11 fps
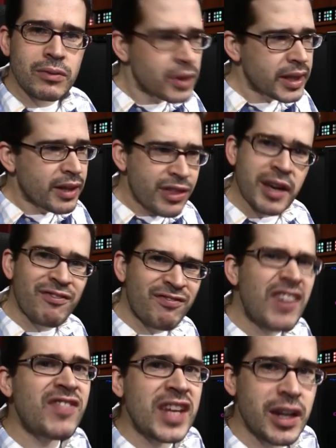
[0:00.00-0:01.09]
Really, think
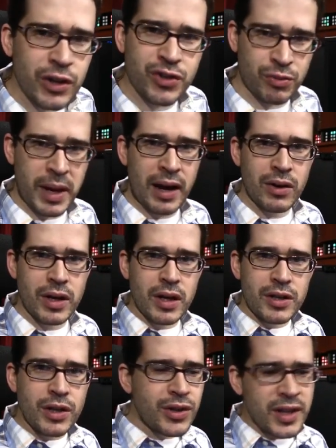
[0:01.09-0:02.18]
50 years from now.
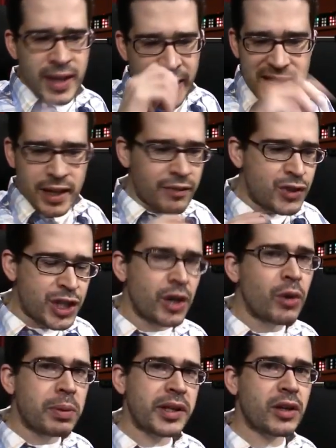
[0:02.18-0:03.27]
Do you think the idea of
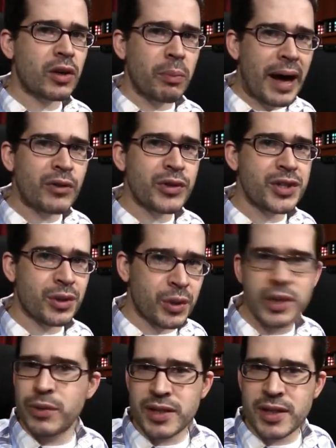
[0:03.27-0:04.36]
geopolitical boundaries are
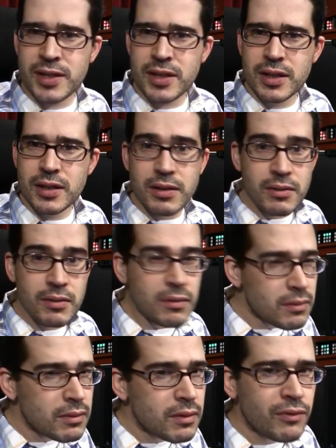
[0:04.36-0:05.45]
going to exist?
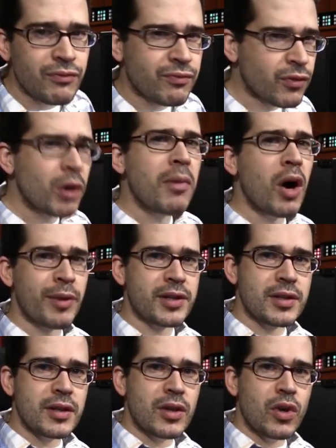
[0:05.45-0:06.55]
For a
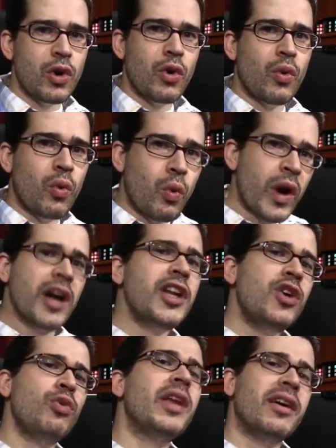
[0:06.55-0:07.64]
moment, where do
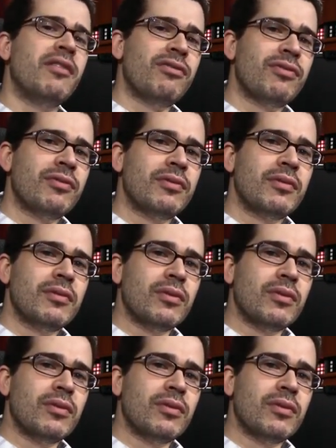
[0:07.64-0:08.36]
you live?